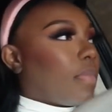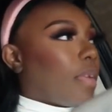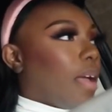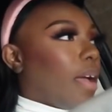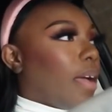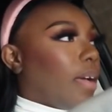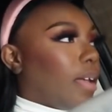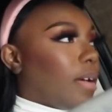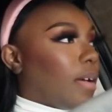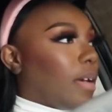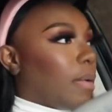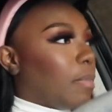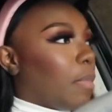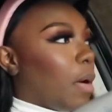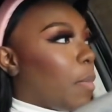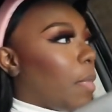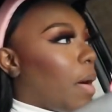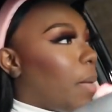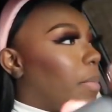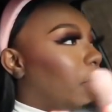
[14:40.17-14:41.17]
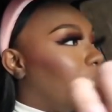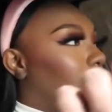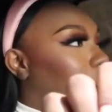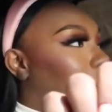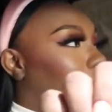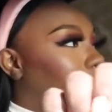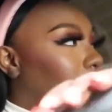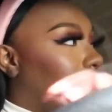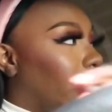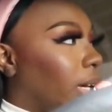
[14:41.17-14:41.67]
I had to give my mama her
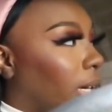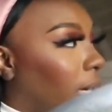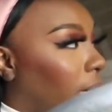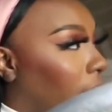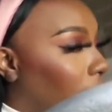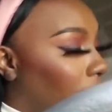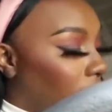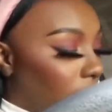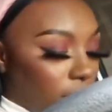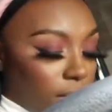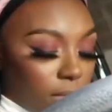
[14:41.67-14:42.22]
money.